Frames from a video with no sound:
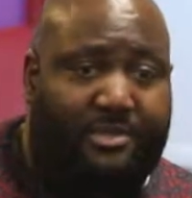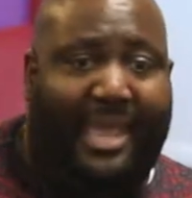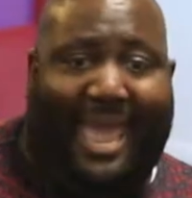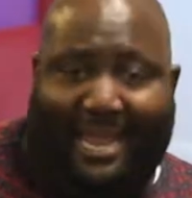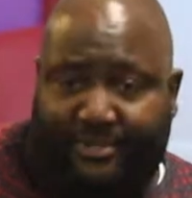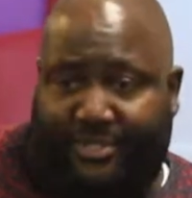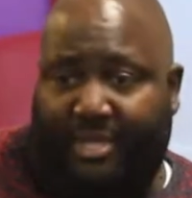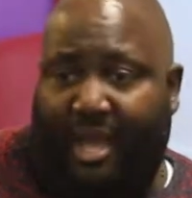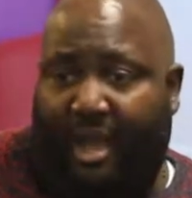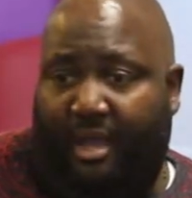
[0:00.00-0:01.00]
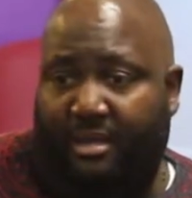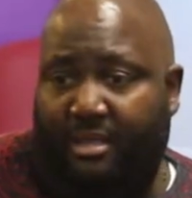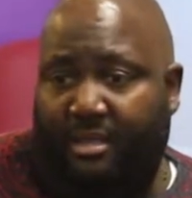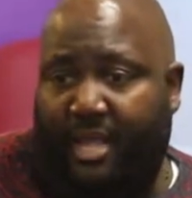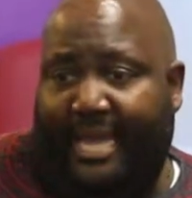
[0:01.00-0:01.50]
to answer God.
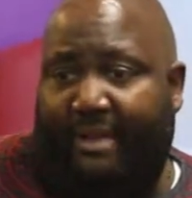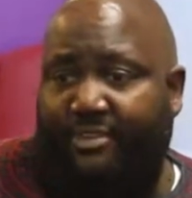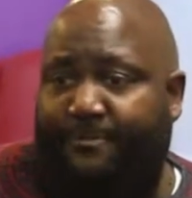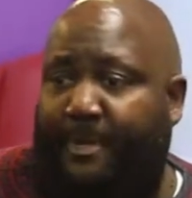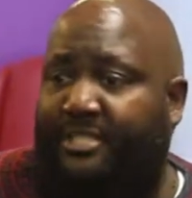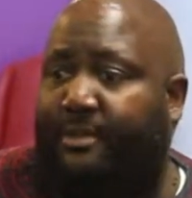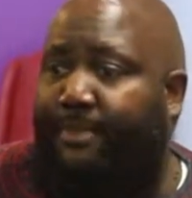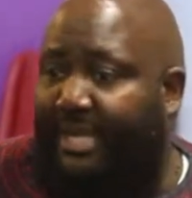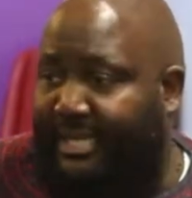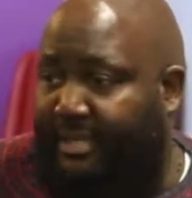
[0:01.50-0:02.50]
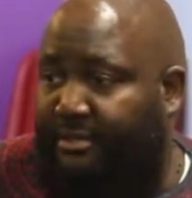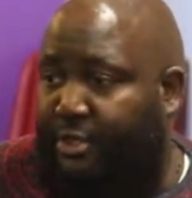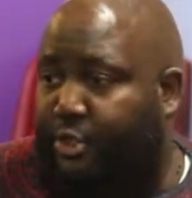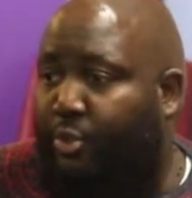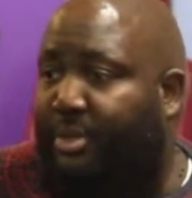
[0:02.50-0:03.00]
I got a responsibility
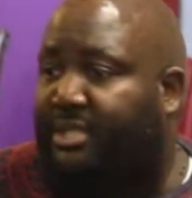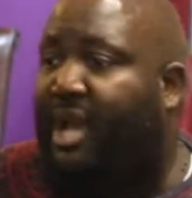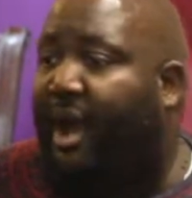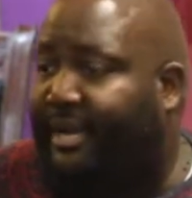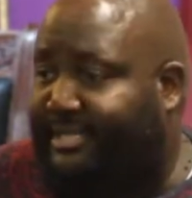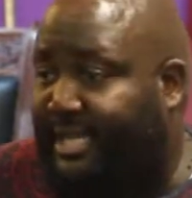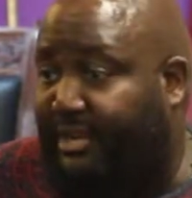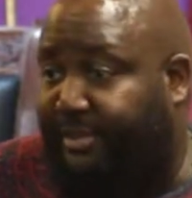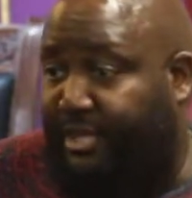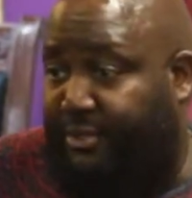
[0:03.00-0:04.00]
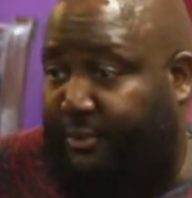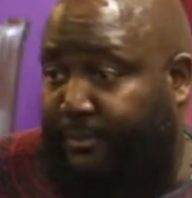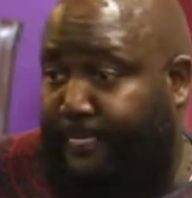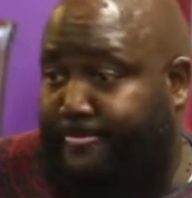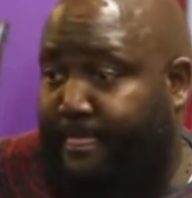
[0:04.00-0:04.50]
to do what God is telling me to
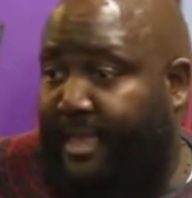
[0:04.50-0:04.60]
do.